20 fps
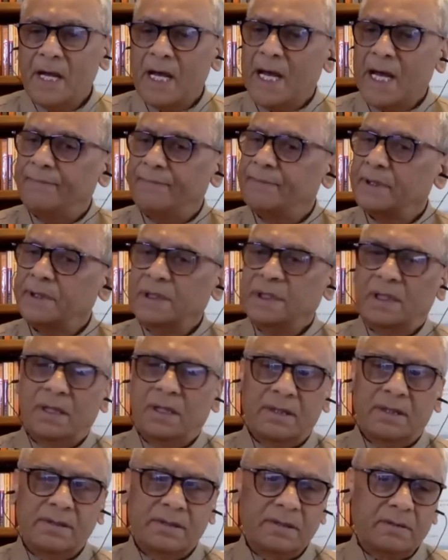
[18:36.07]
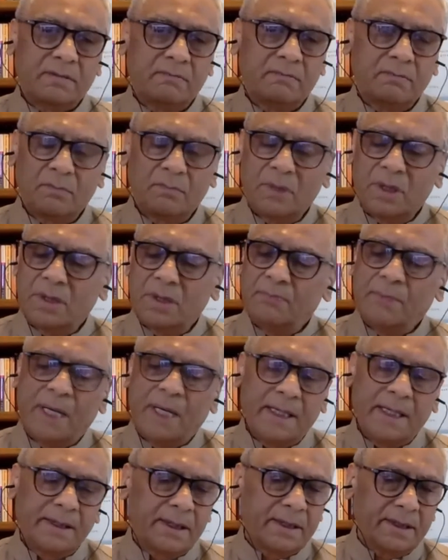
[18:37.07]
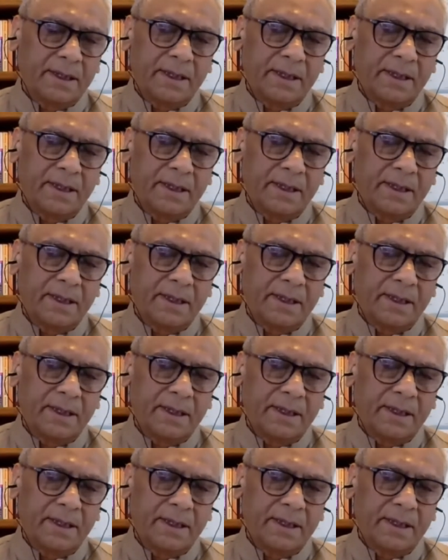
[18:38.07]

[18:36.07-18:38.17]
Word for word: After the lunch, managing